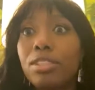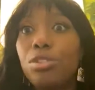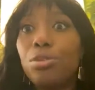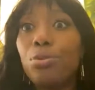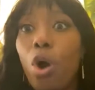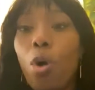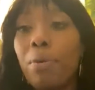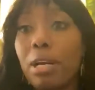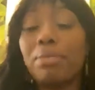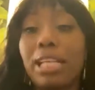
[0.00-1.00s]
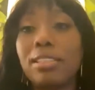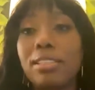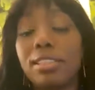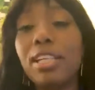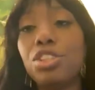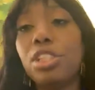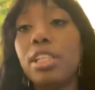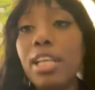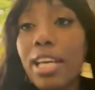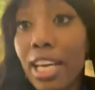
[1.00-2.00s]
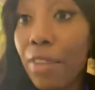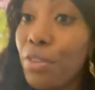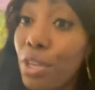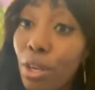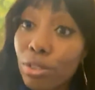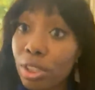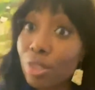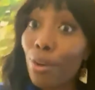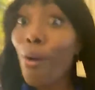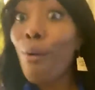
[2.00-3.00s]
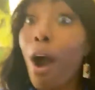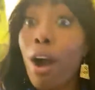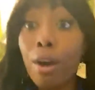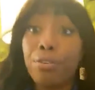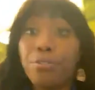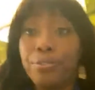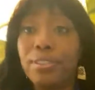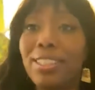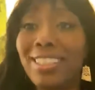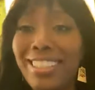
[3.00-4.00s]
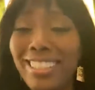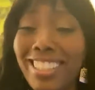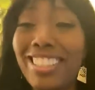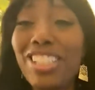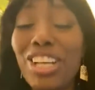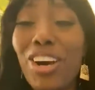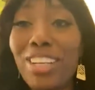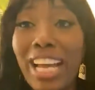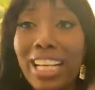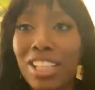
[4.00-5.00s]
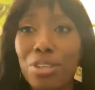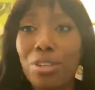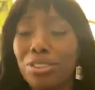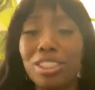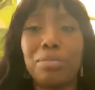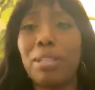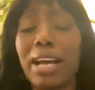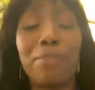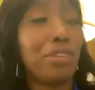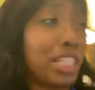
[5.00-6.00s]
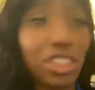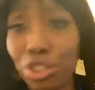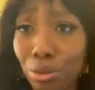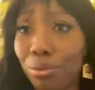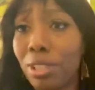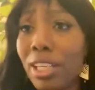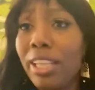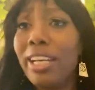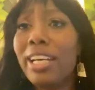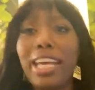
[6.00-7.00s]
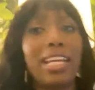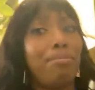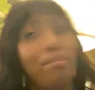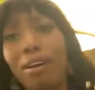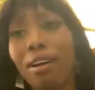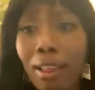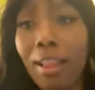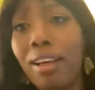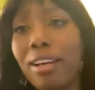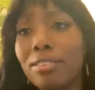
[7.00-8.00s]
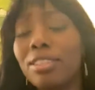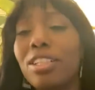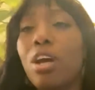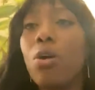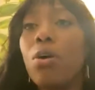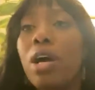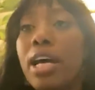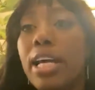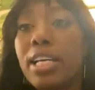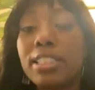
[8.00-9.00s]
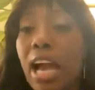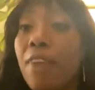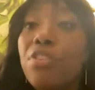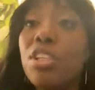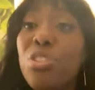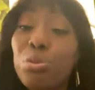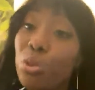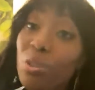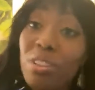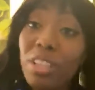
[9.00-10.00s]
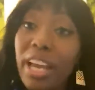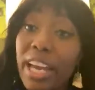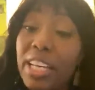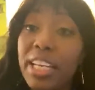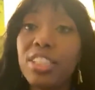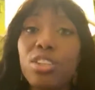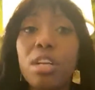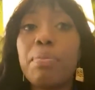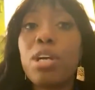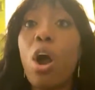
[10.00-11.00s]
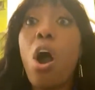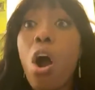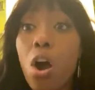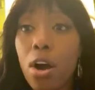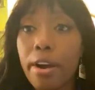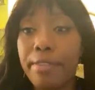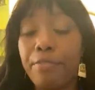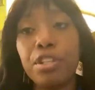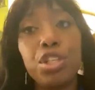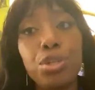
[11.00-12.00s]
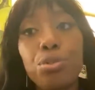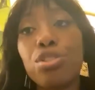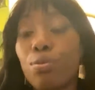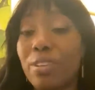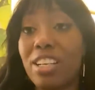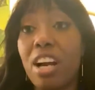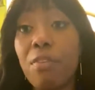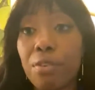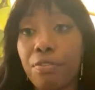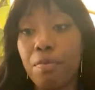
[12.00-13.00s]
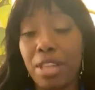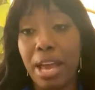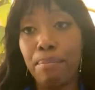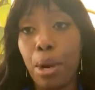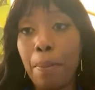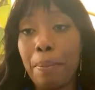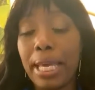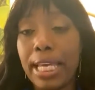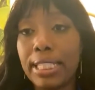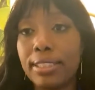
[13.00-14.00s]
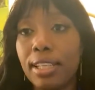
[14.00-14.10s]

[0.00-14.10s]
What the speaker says: to open up that discussion if you don't just go off, like, and you don't just be like, forget you, and, because after you do that, it's going to be hard for you to recover from that moment.